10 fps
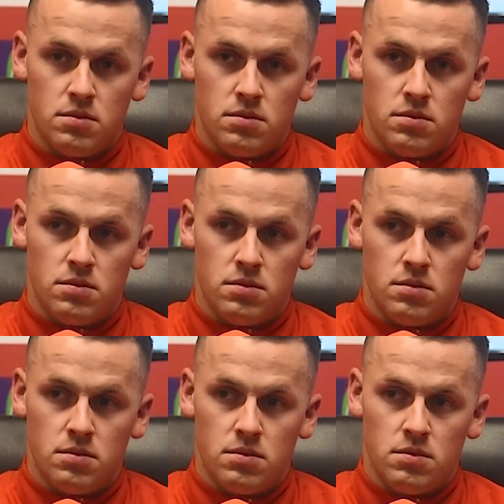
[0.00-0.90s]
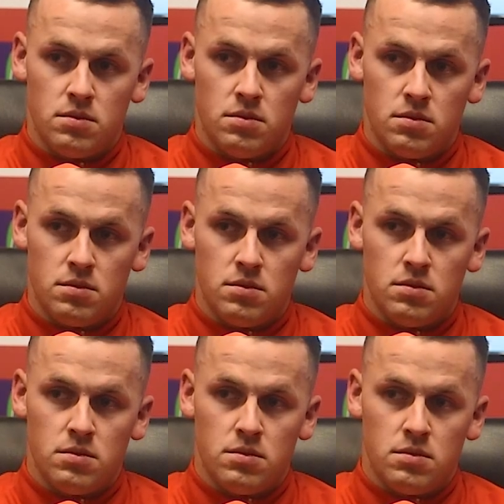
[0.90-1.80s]

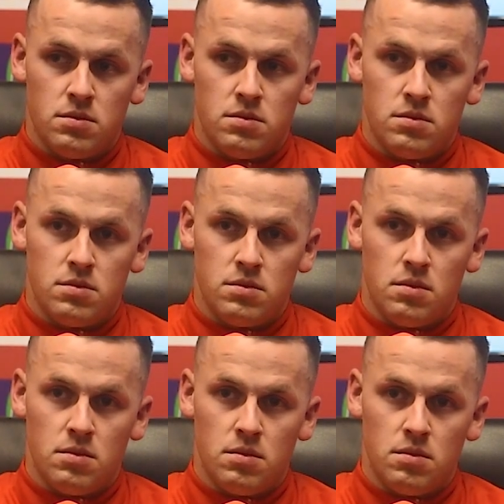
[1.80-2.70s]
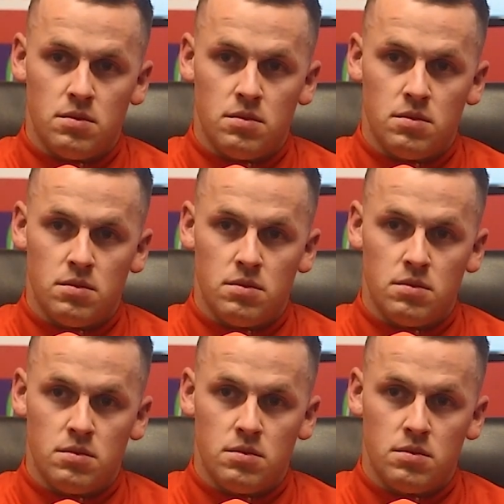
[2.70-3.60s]

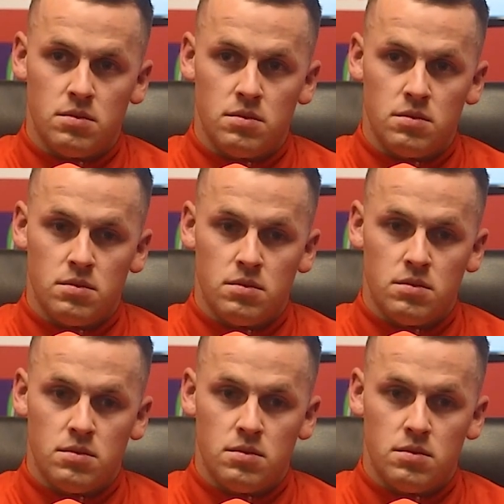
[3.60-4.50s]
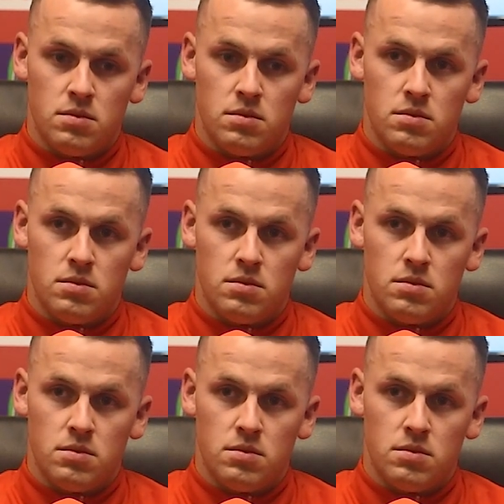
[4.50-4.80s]
(silent)